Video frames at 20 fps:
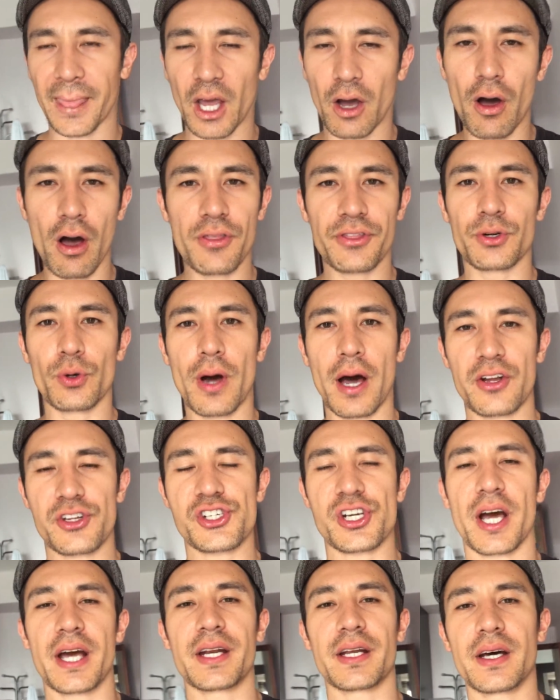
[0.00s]
All throughout
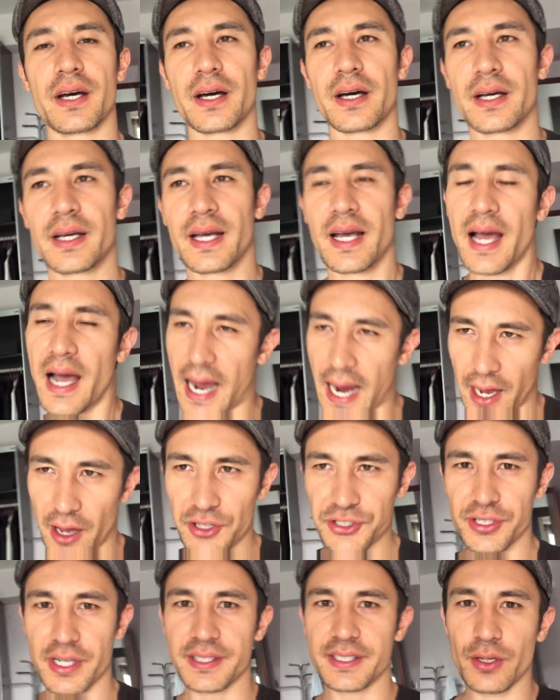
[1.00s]
China. I
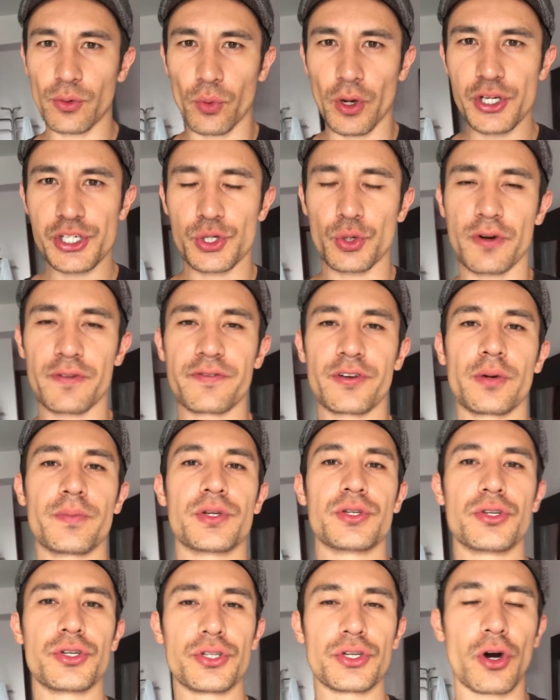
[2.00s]
also did one short film
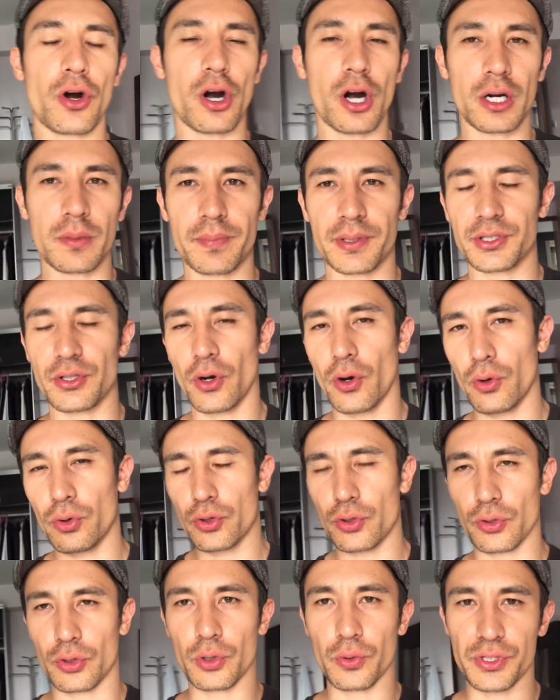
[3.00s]
in New York, but the whole
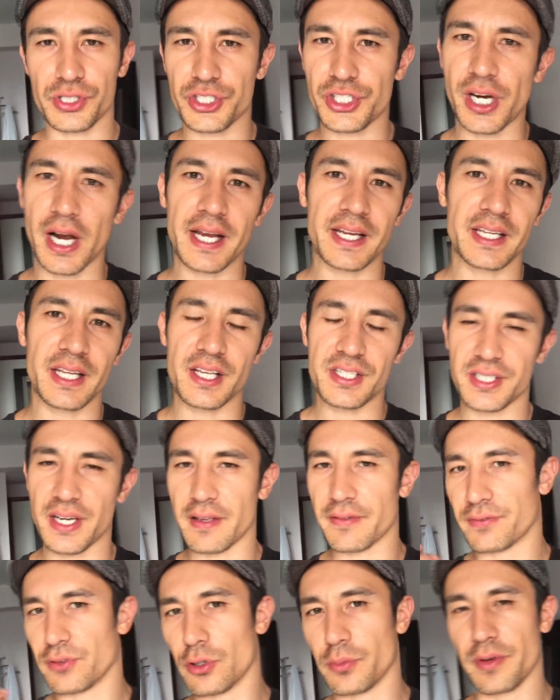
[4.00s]
crew was Chinese and they
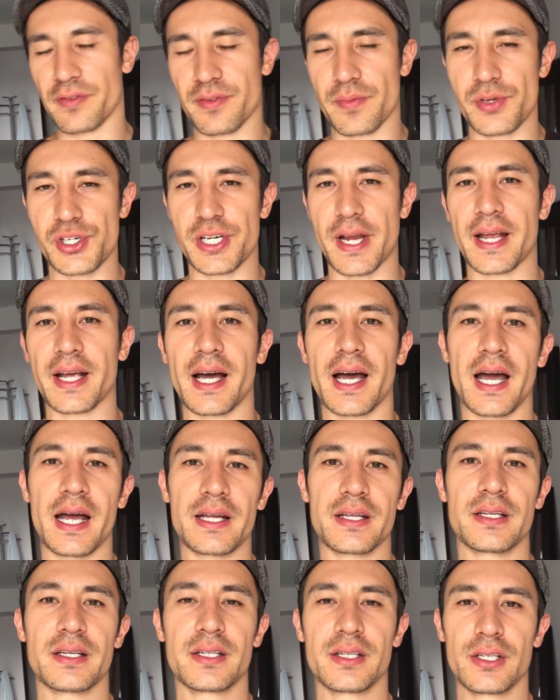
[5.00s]
flew me from
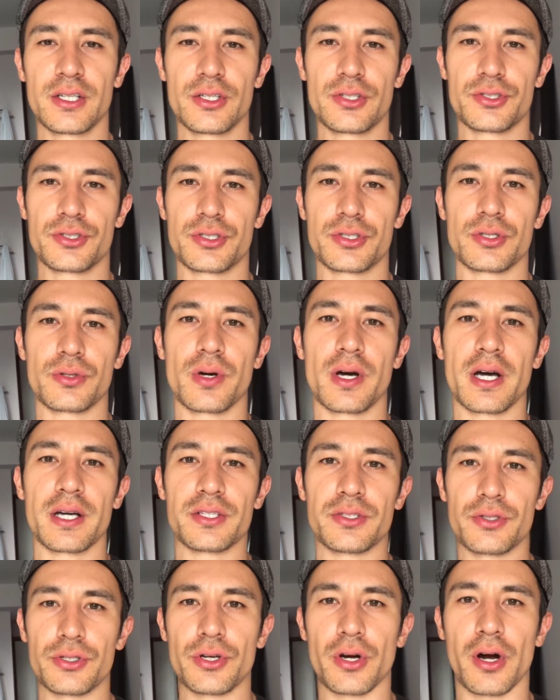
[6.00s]
Shanghai to
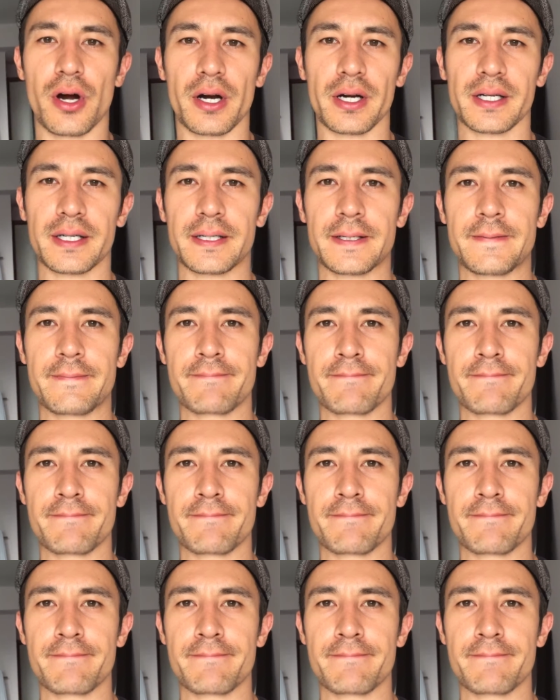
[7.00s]
New York.